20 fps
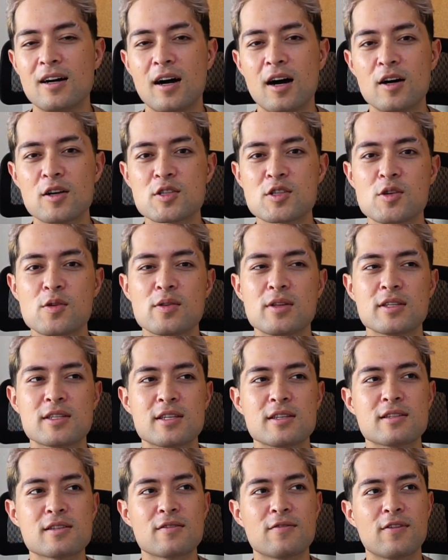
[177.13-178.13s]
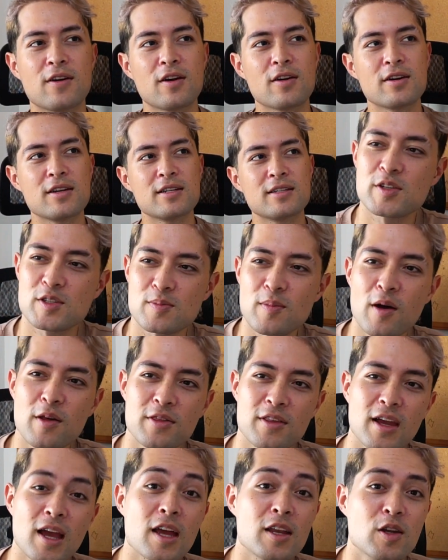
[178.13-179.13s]
Also, this is a very small
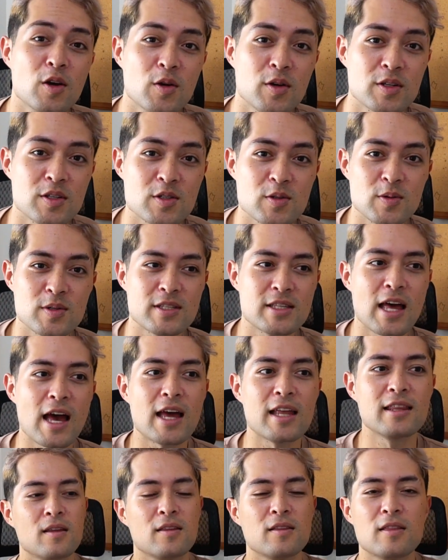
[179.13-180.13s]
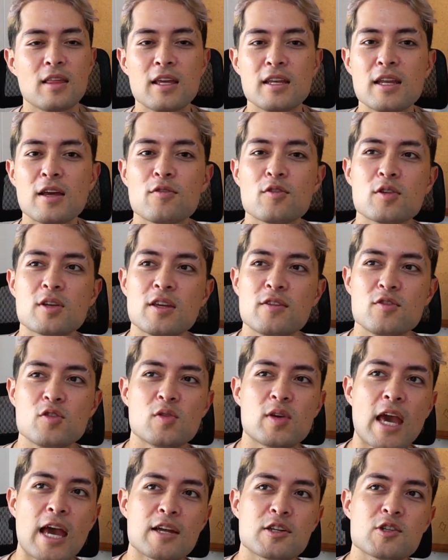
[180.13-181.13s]
thing I noticed, was that they never give you
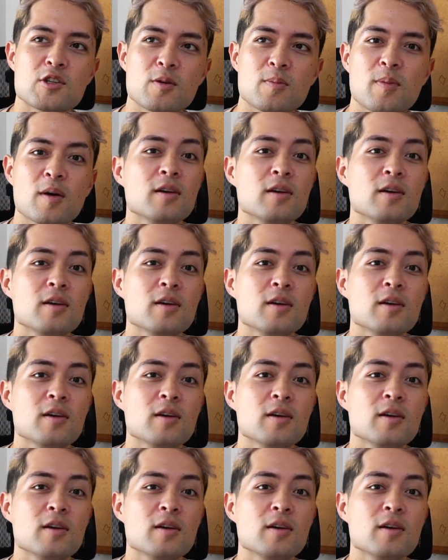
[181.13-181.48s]
ketchup